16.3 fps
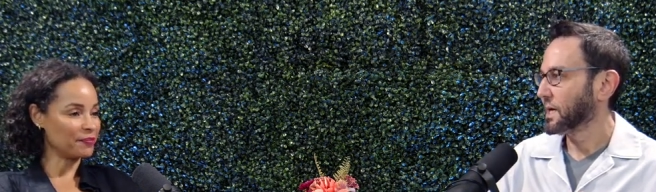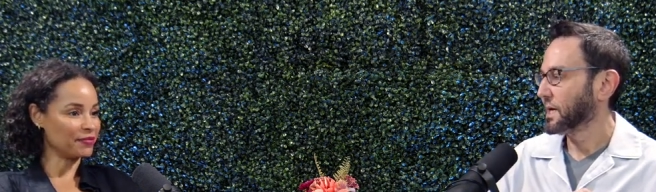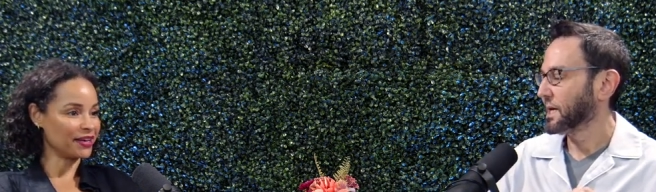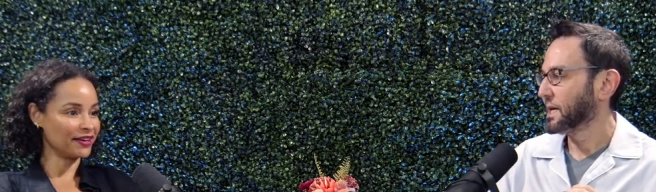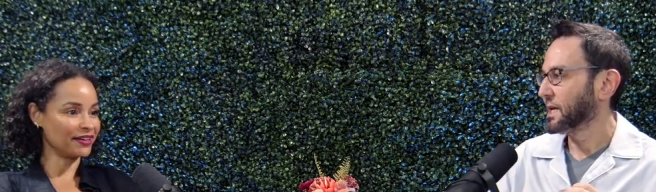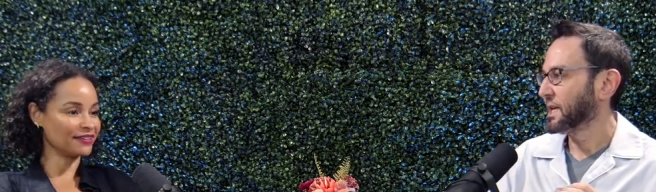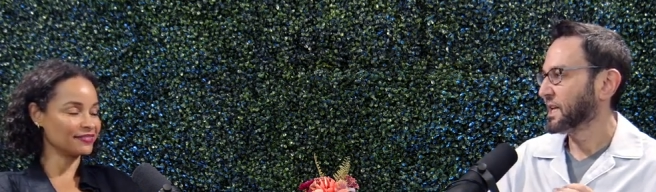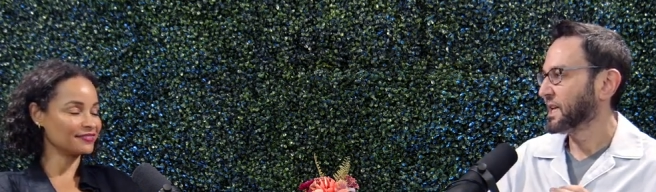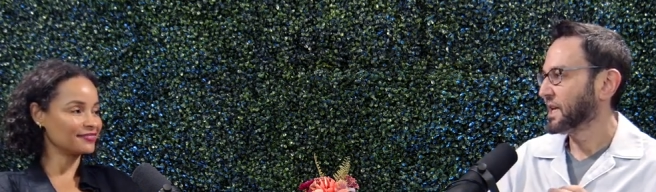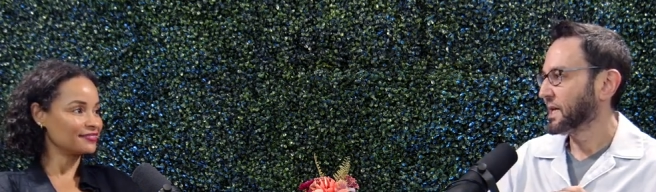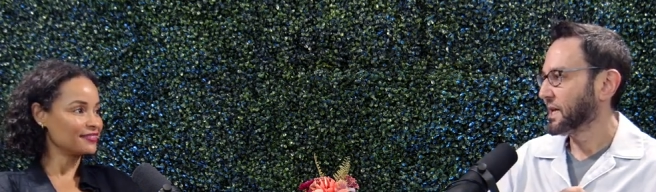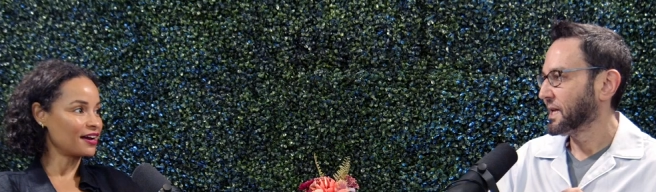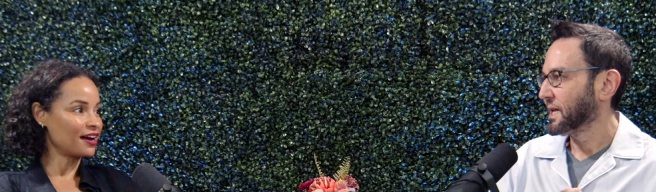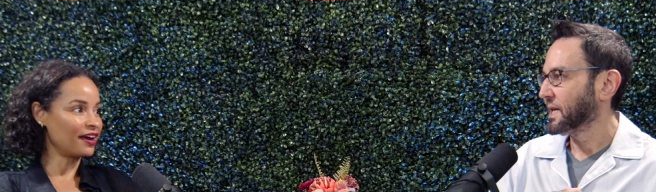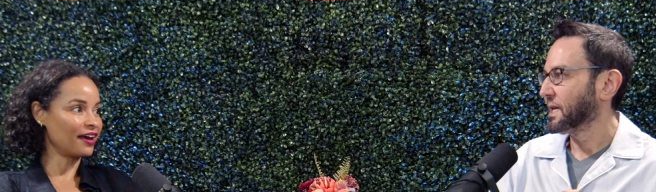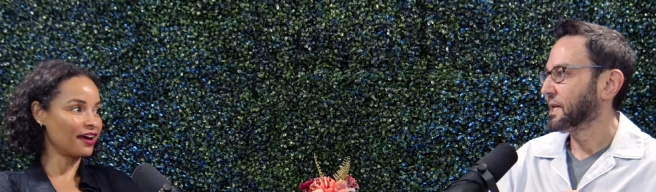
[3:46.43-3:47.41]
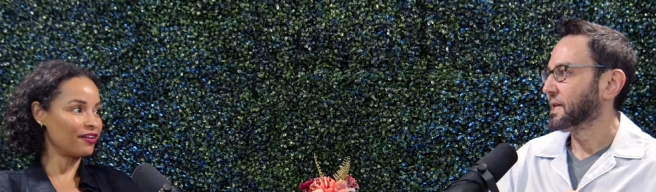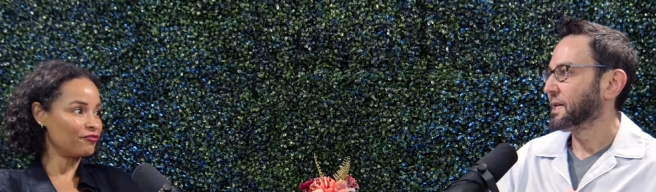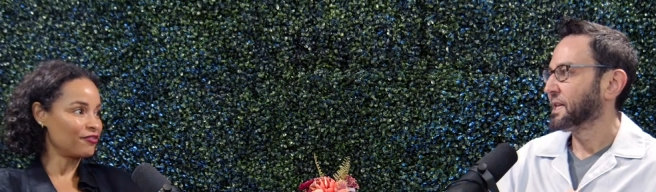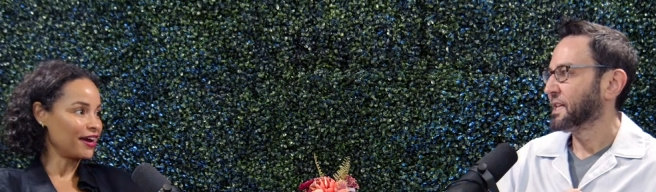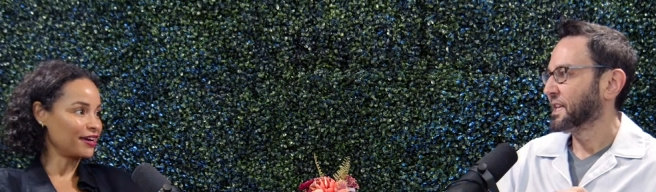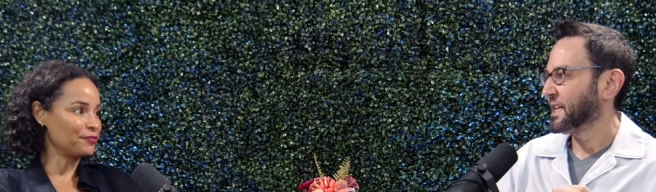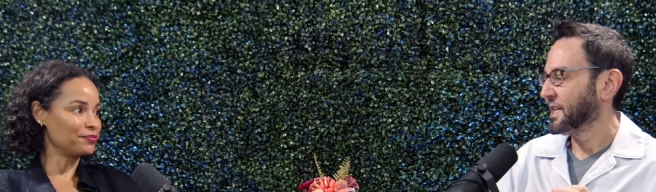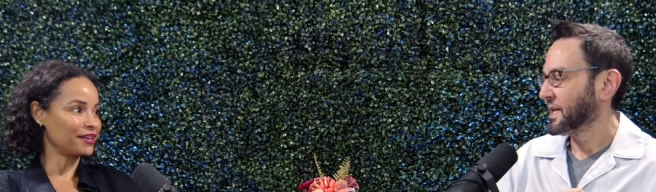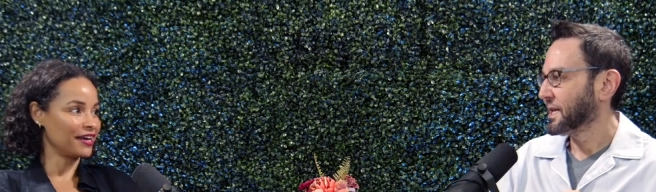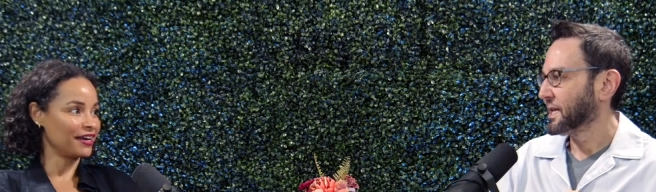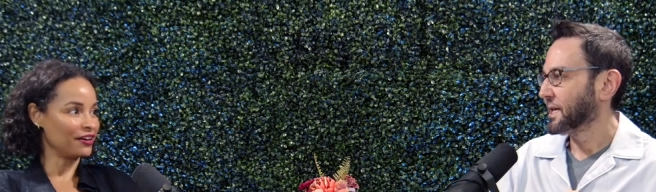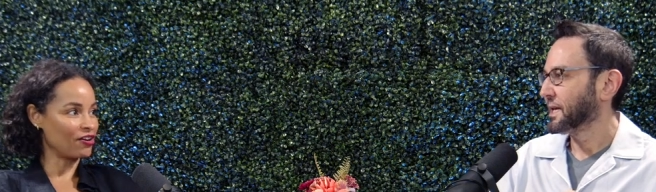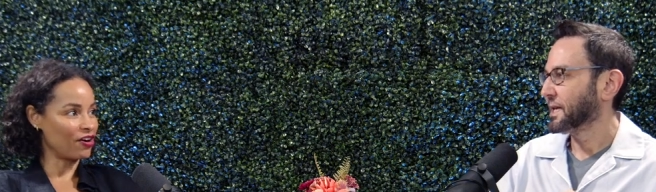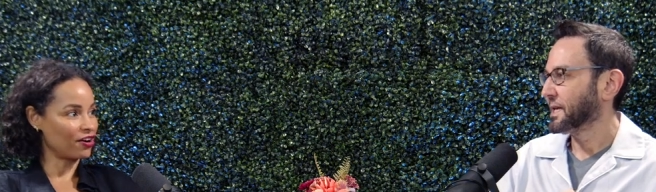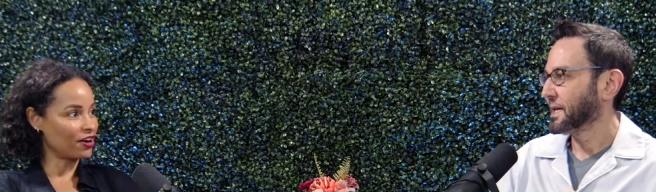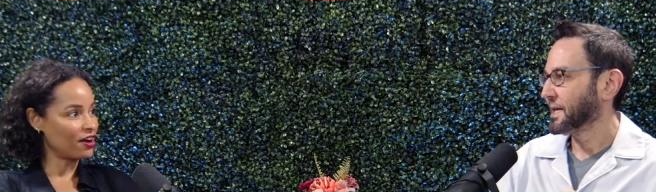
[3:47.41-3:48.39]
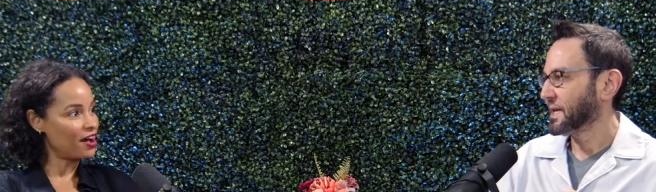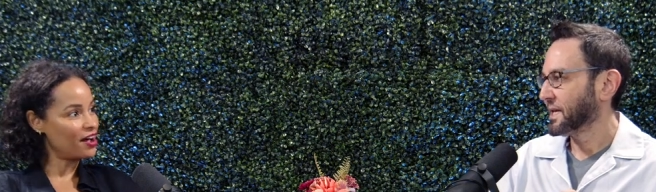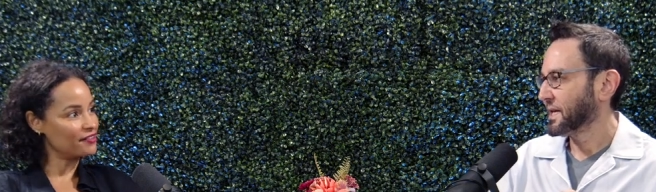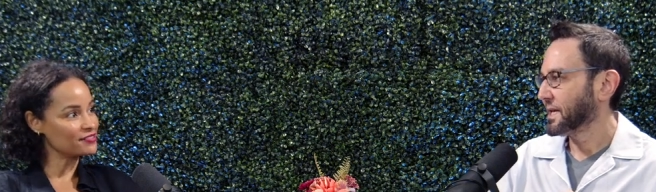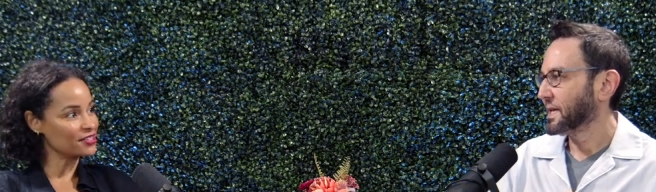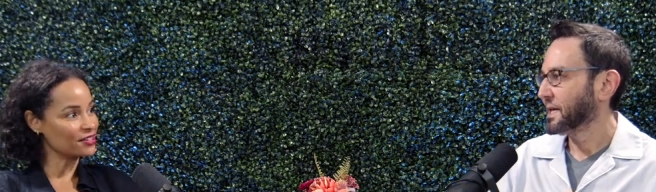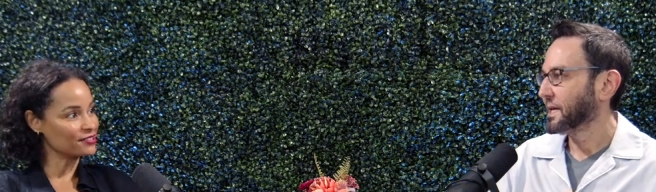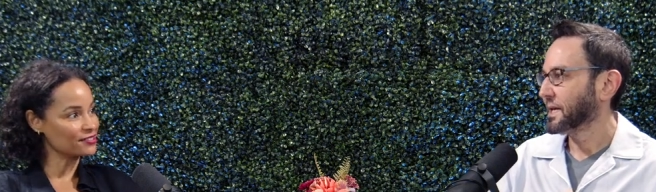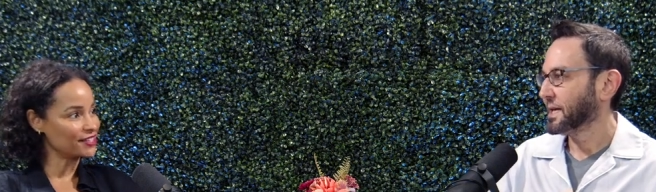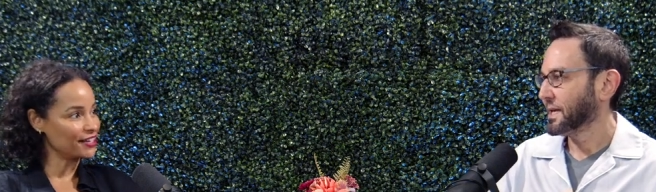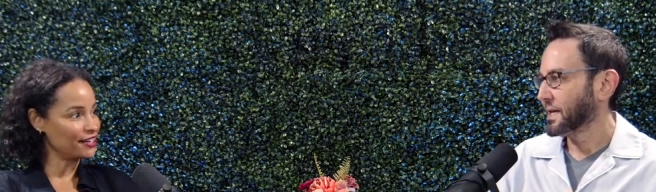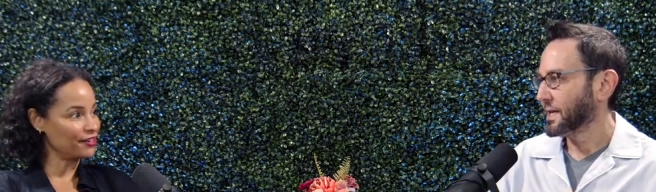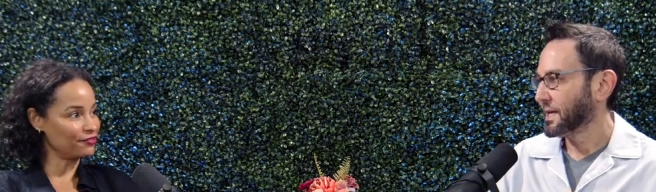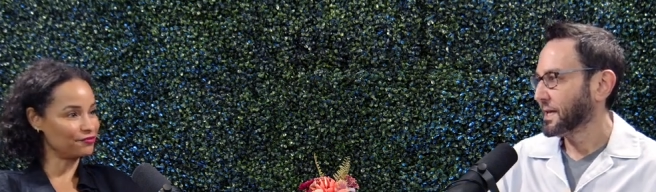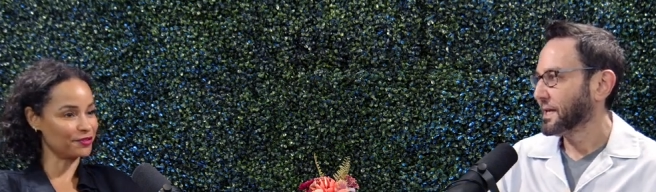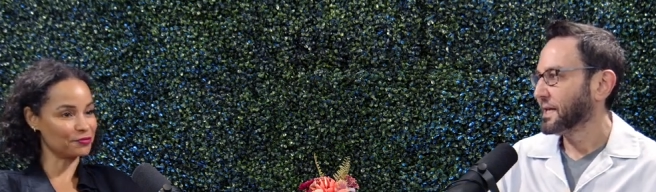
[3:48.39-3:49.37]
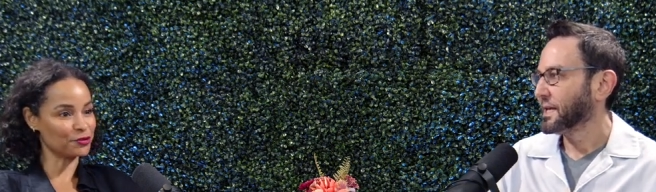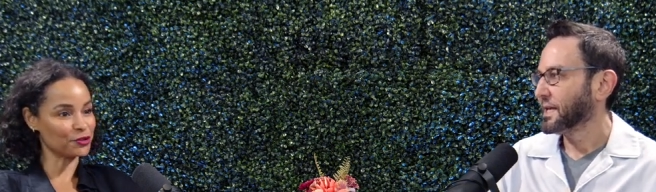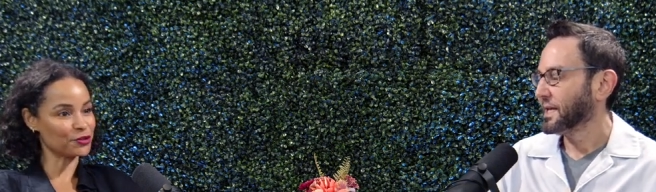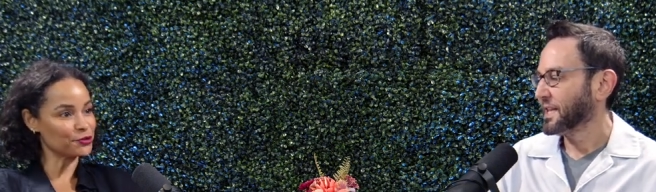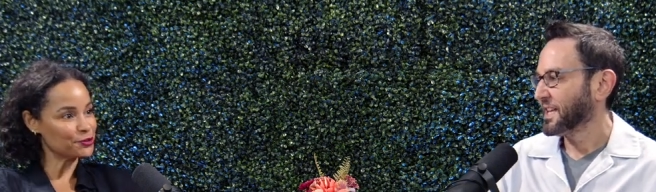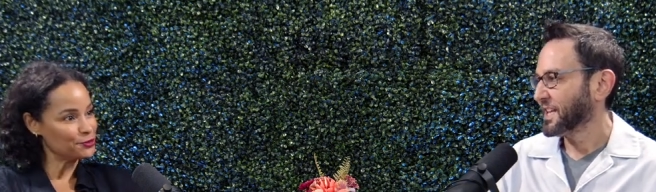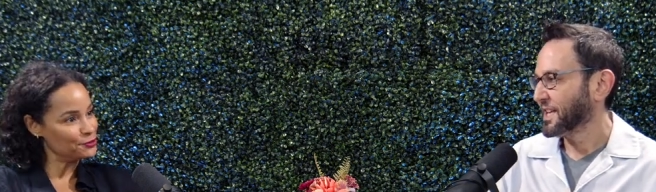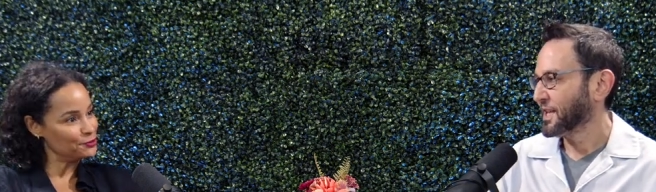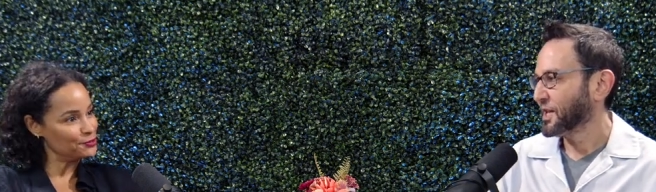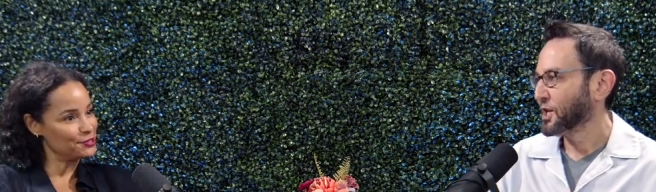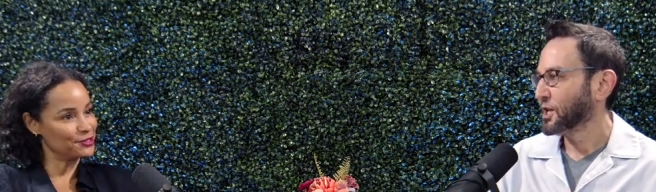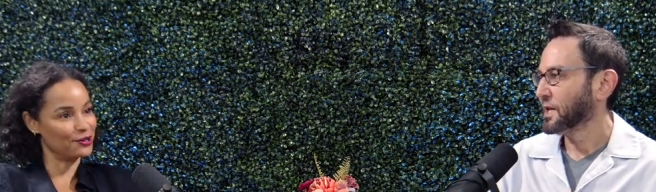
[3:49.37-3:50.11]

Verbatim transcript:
Speaker 1: mean, if I can play in archives all day from cruise to